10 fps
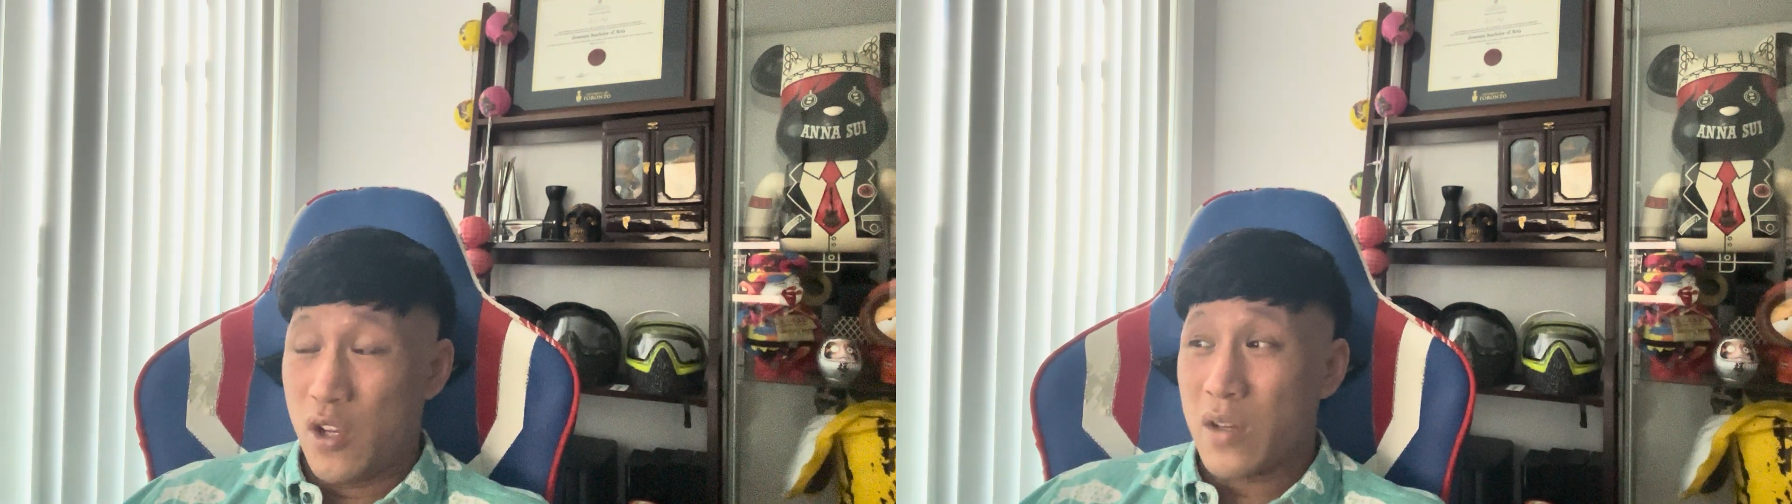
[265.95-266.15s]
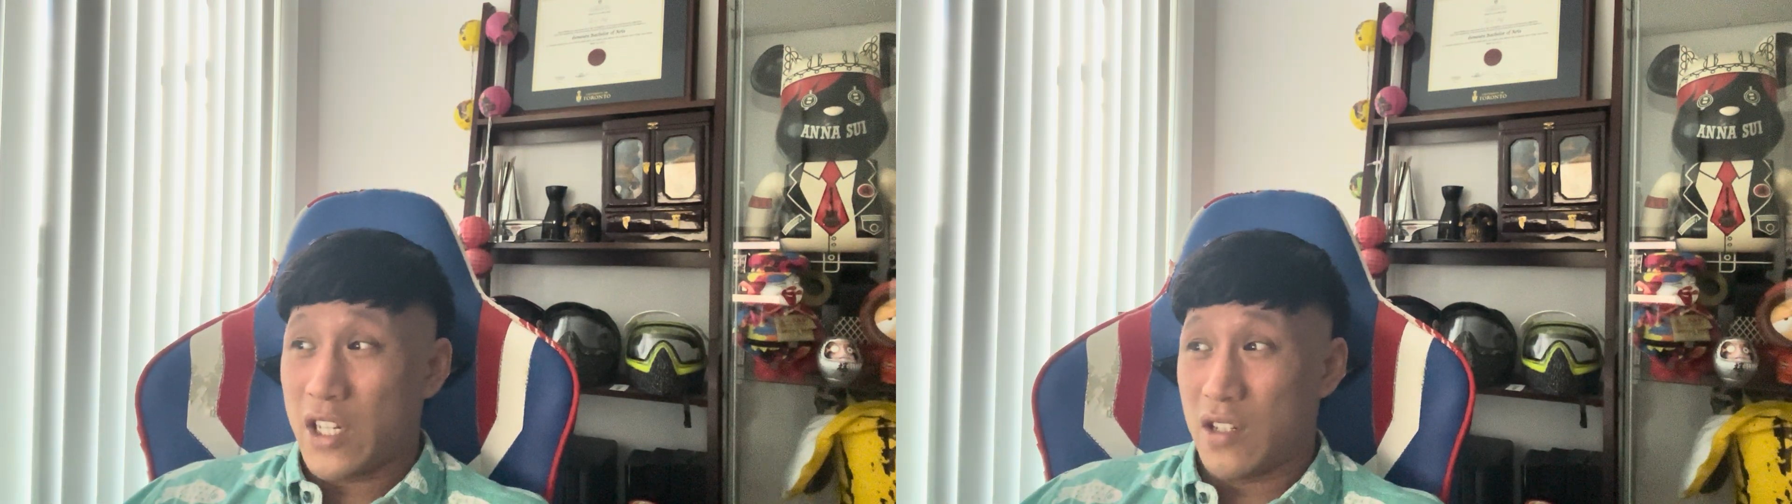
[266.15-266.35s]

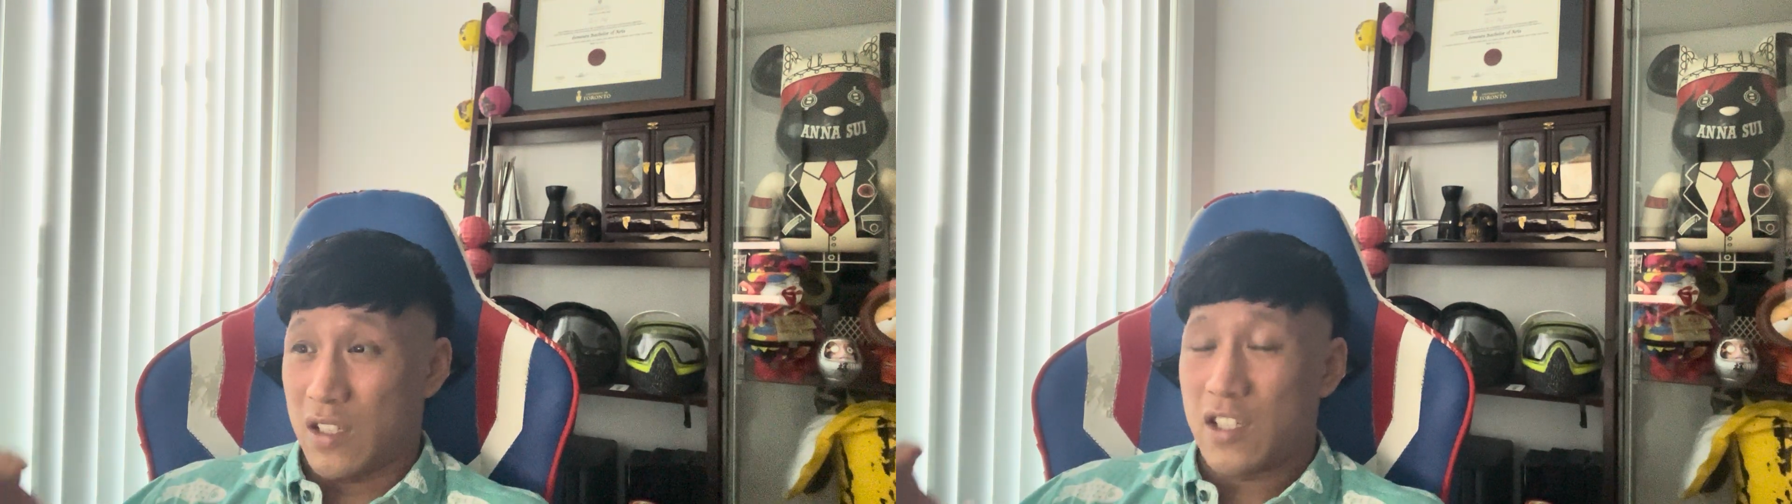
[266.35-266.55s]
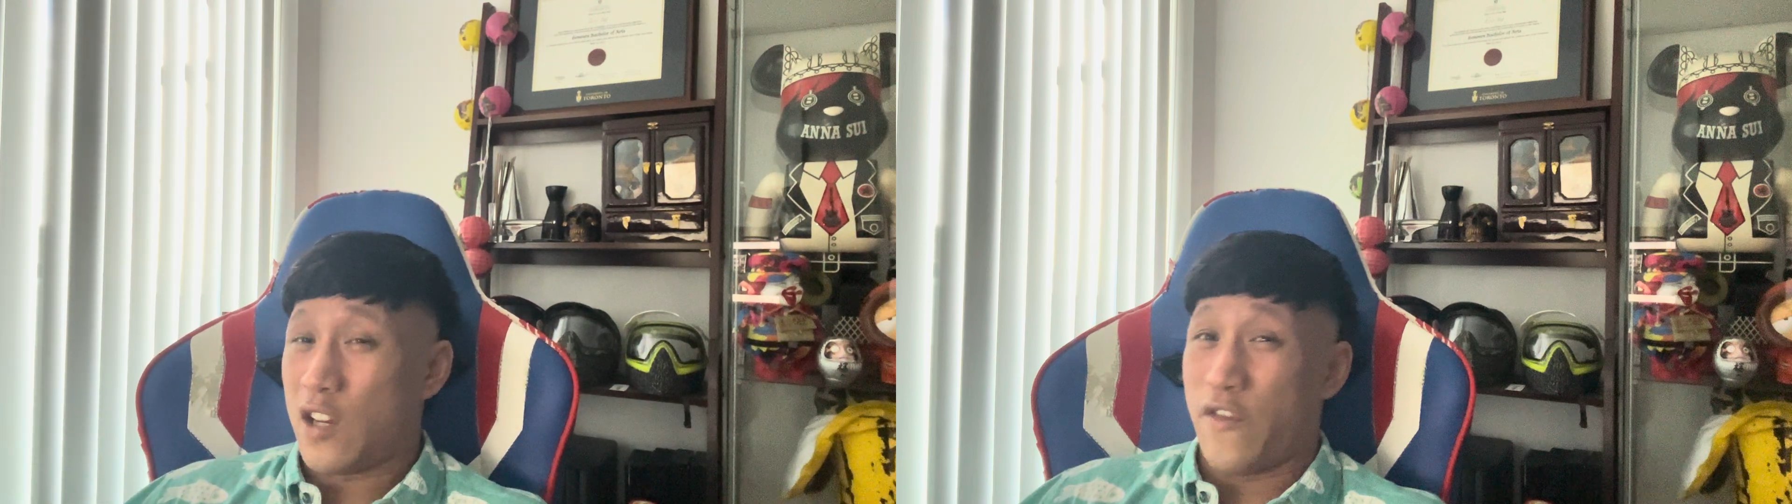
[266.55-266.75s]
You can actually
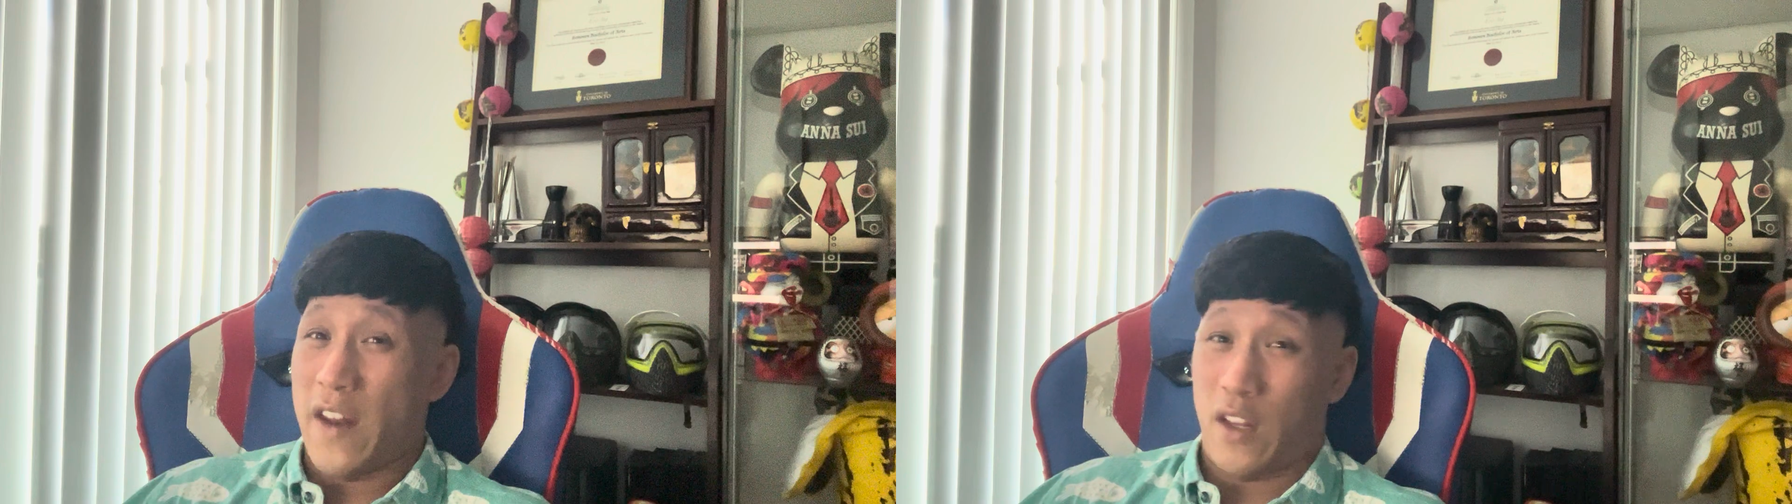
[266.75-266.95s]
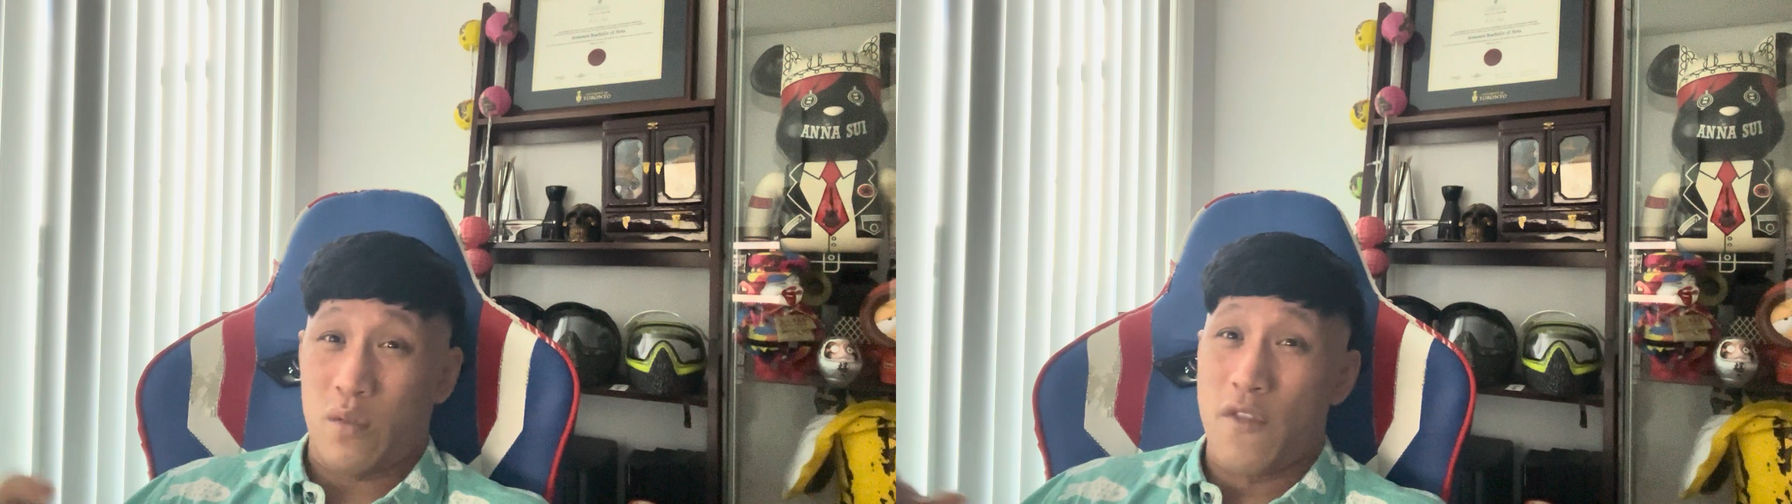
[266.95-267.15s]
just, let's say you
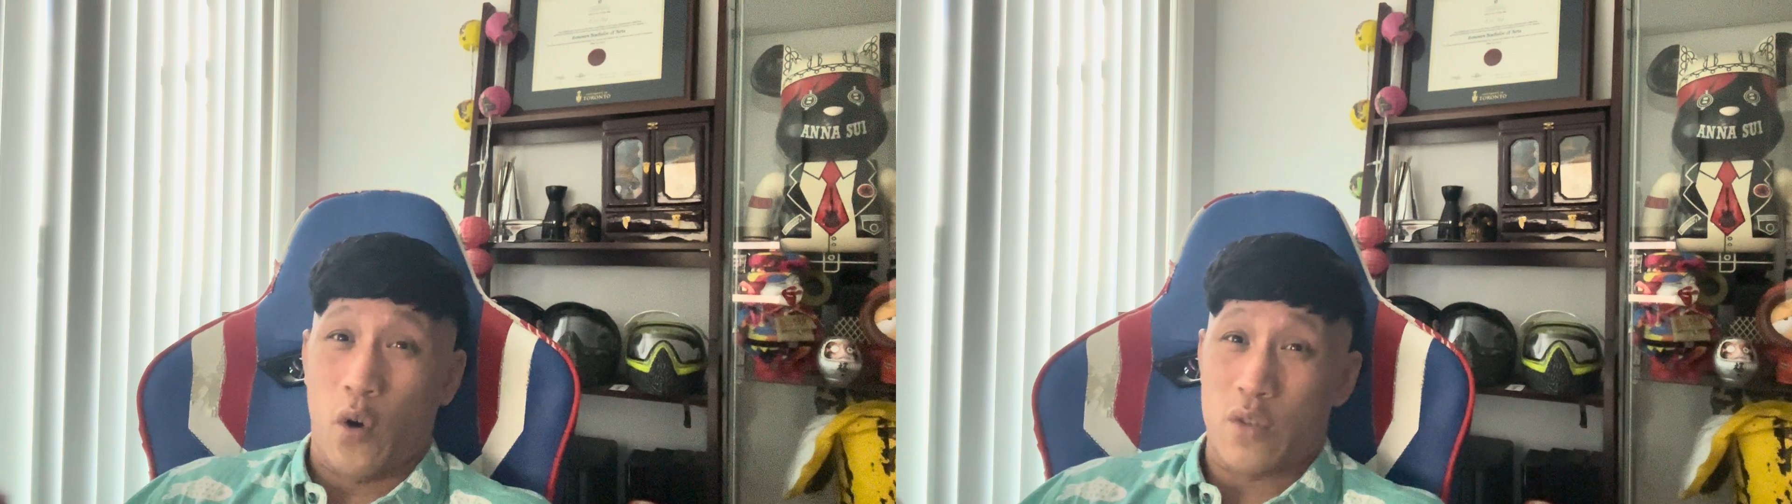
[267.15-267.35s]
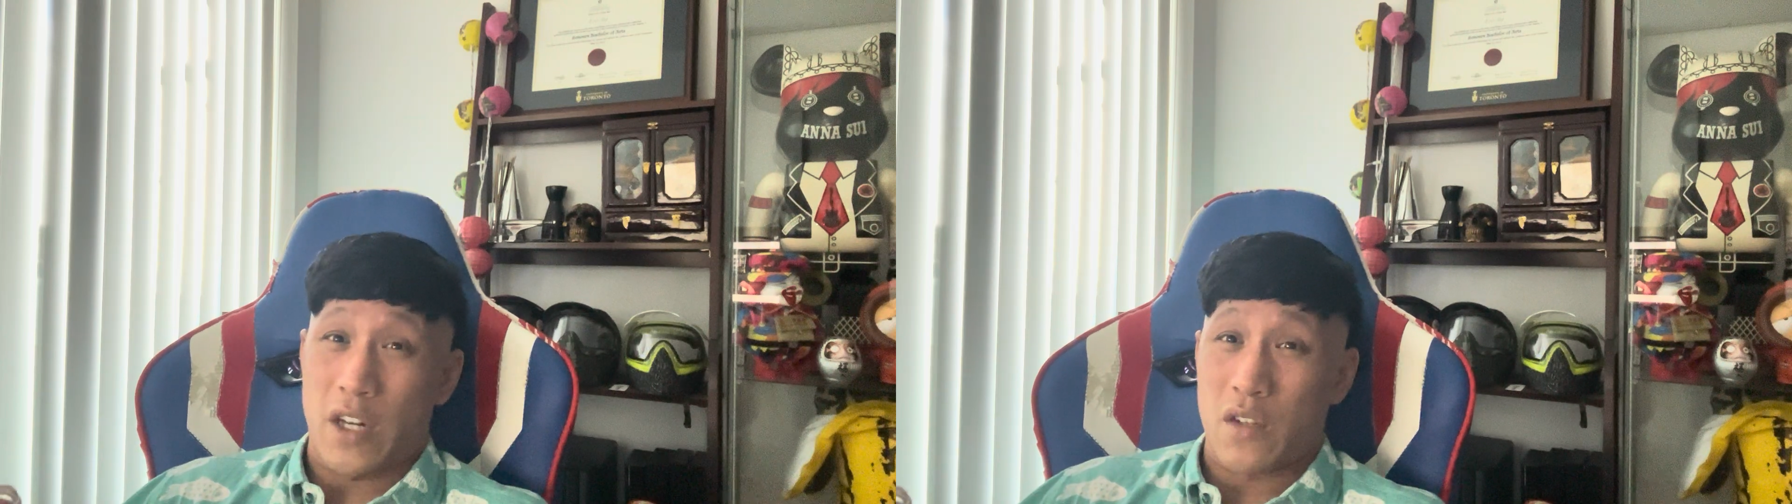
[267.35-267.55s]
find like
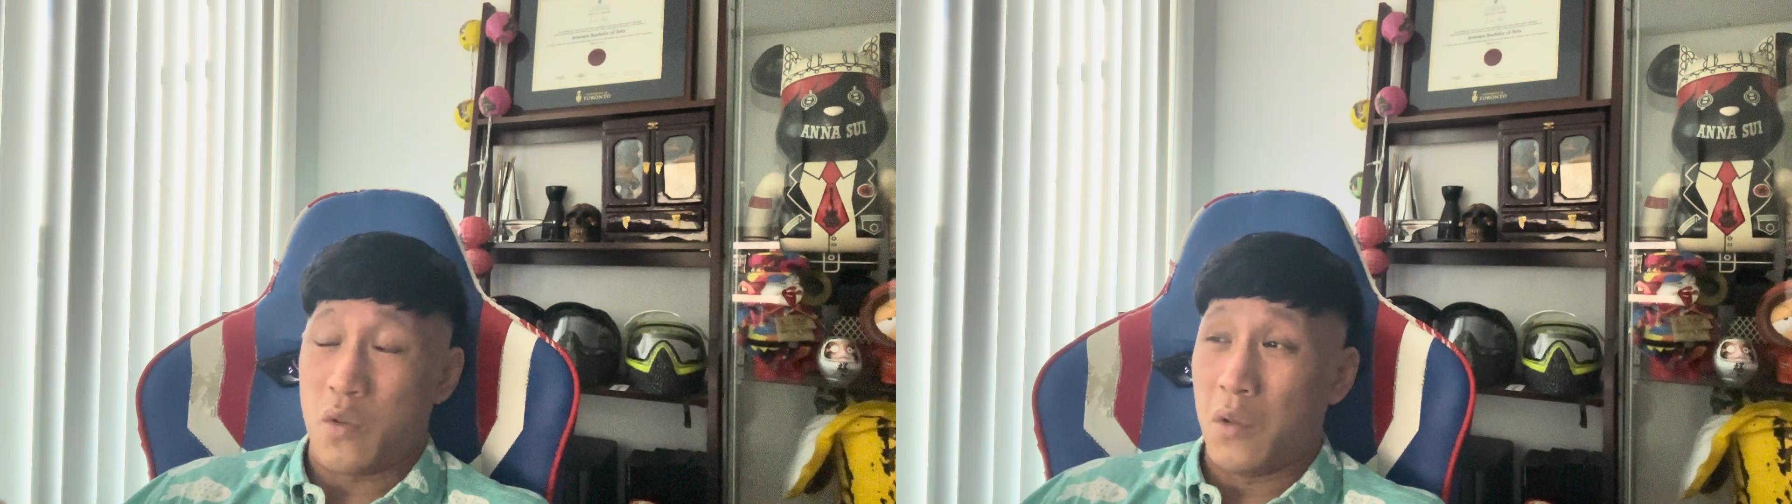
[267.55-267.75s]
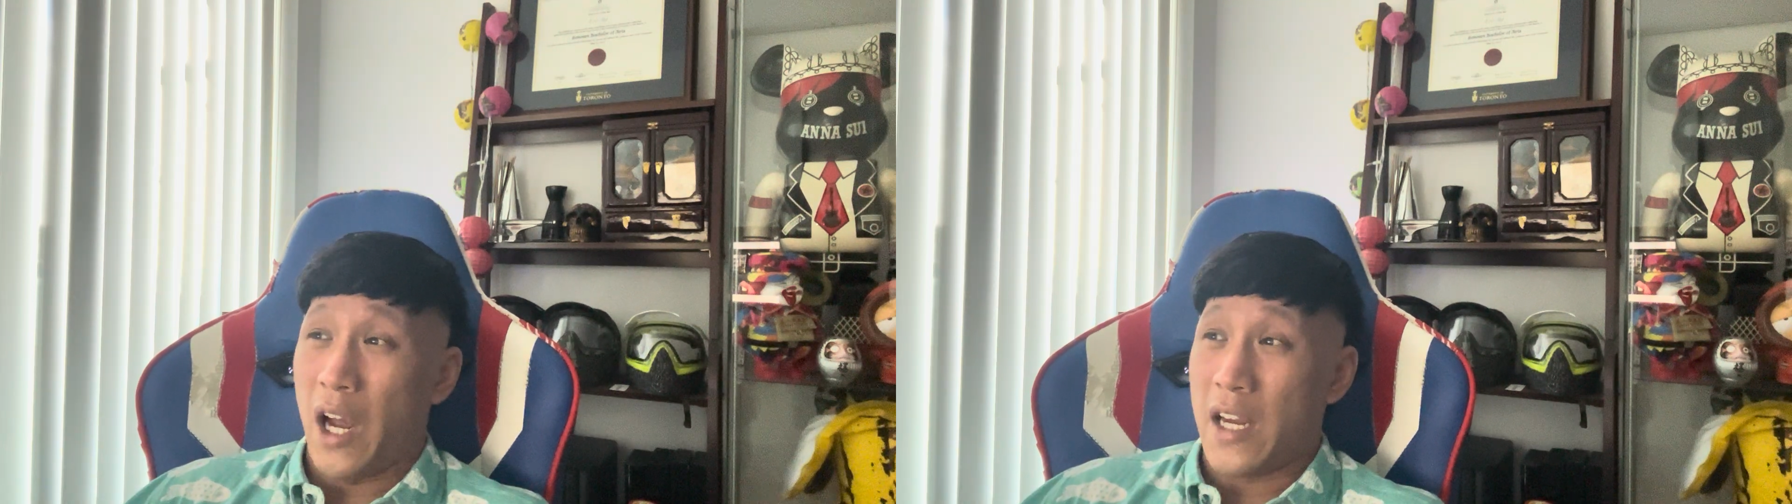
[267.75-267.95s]
3-4 directors
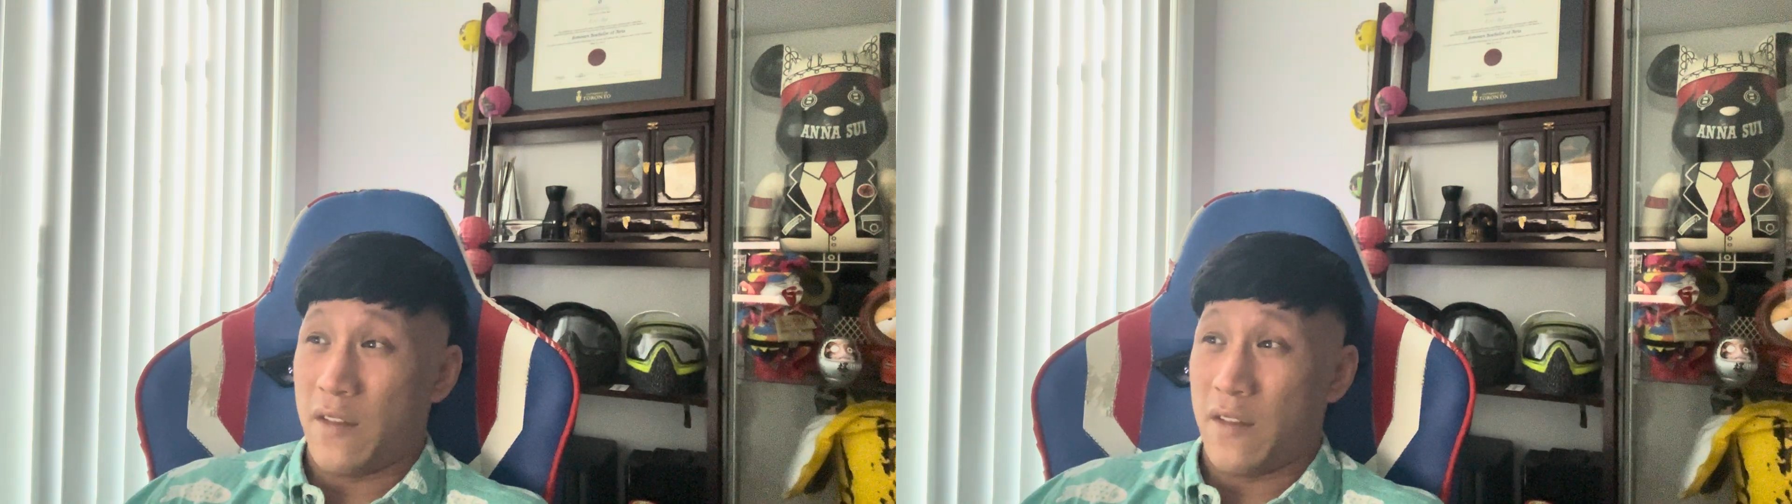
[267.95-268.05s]
you like,